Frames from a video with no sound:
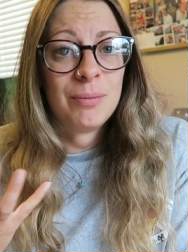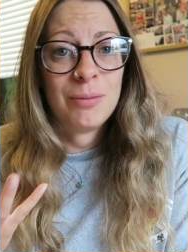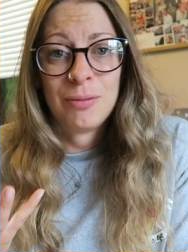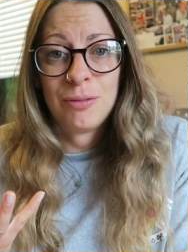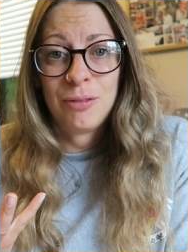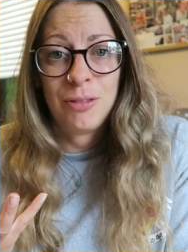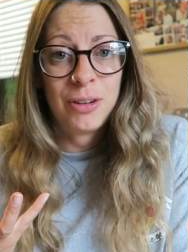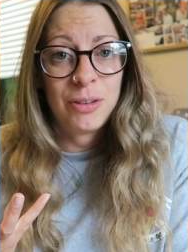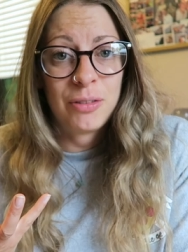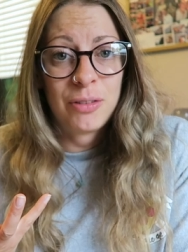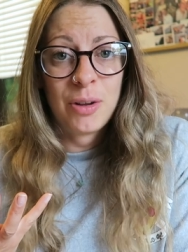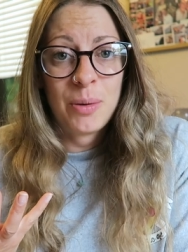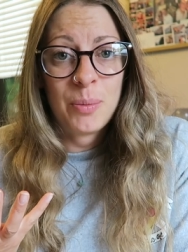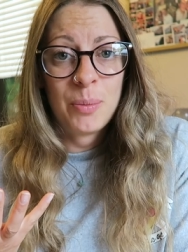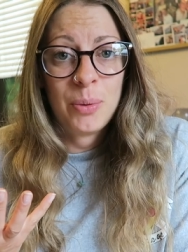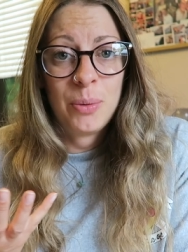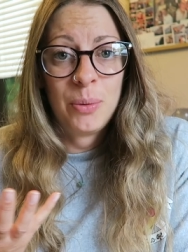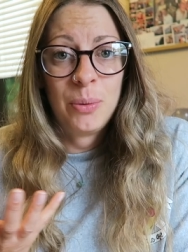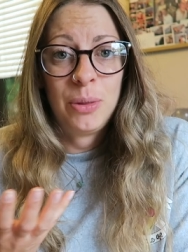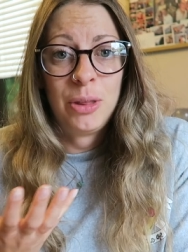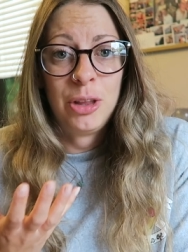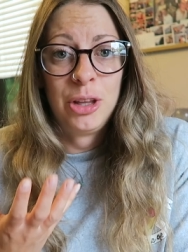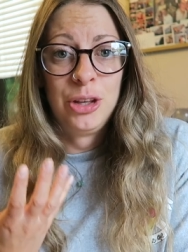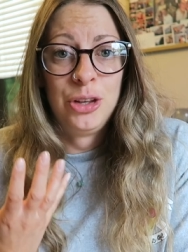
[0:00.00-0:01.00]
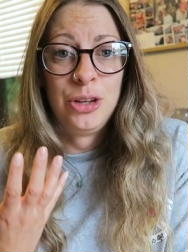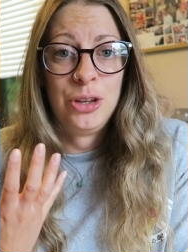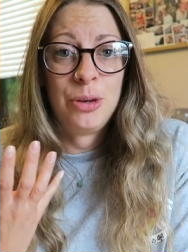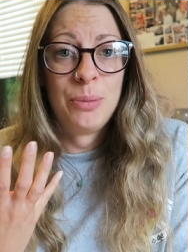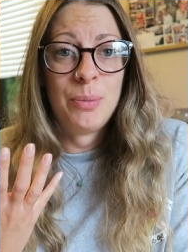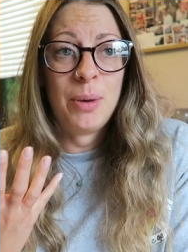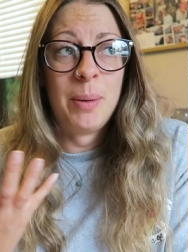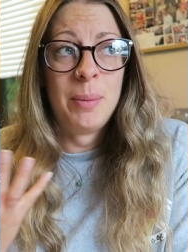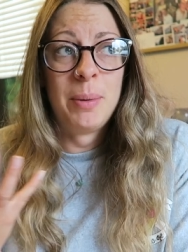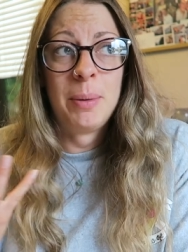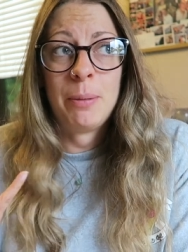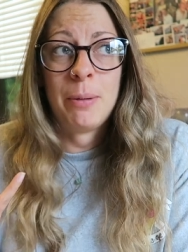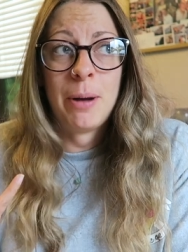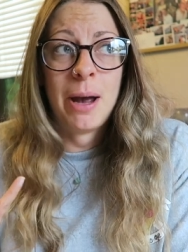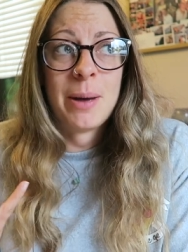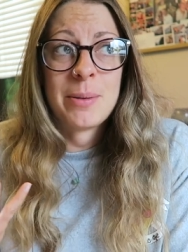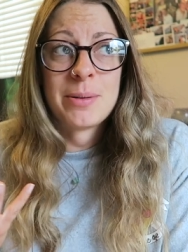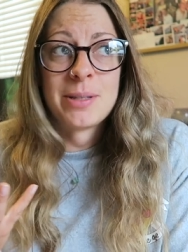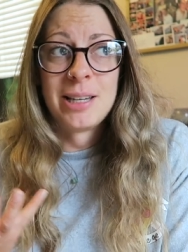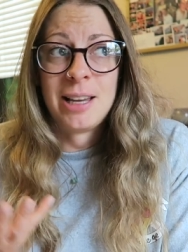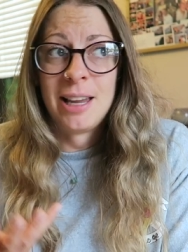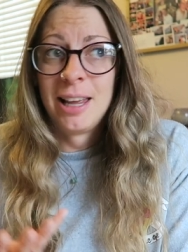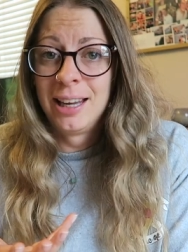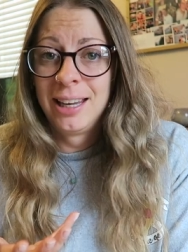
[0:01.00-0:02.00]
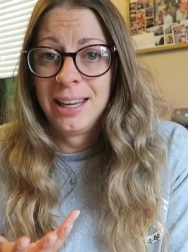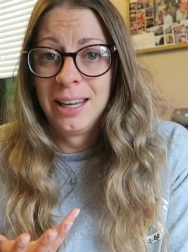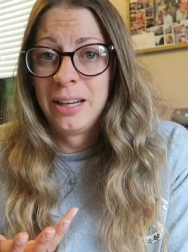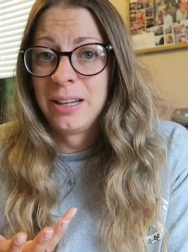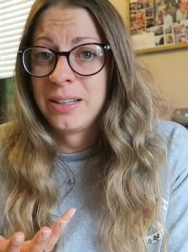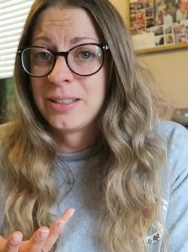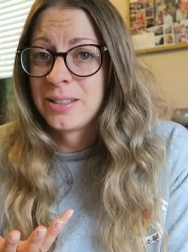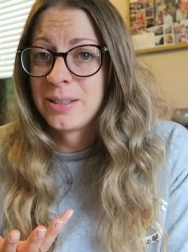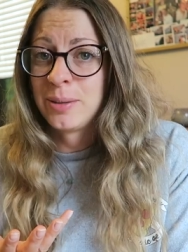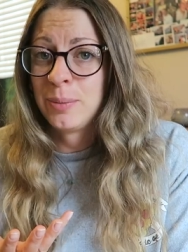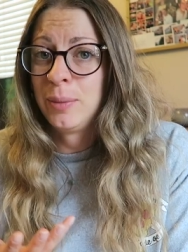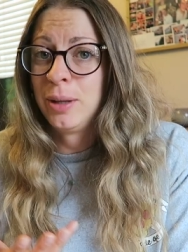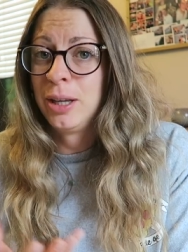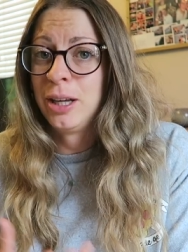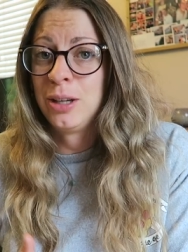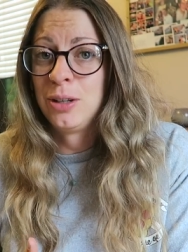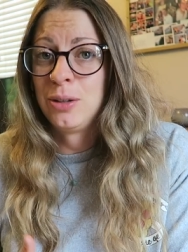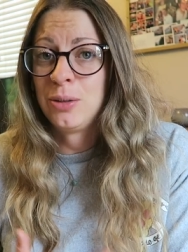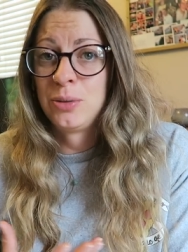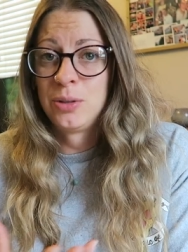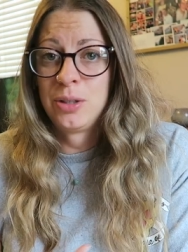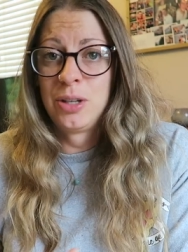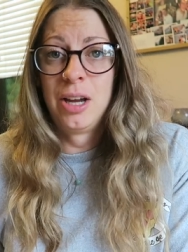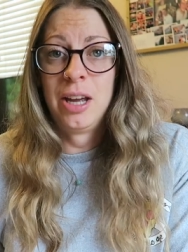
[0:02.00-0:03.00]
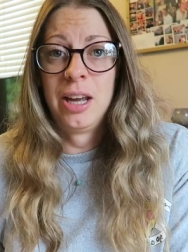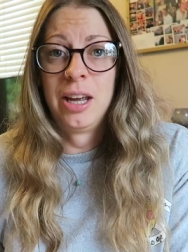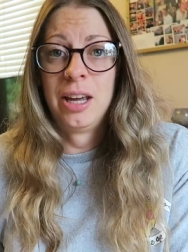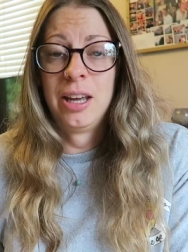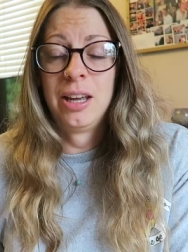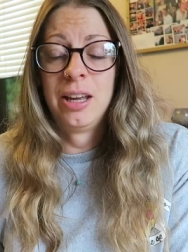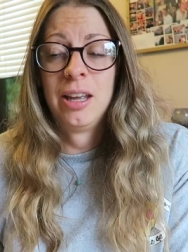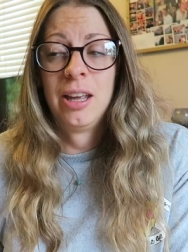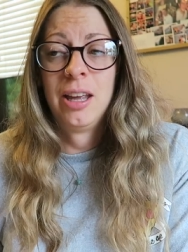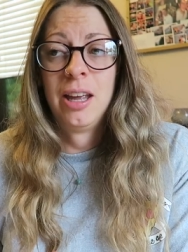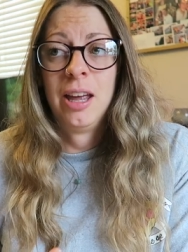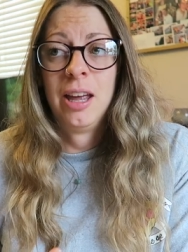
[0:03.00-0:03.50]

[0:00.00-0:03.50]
for example, that you might be perhaps lacking in something in your diet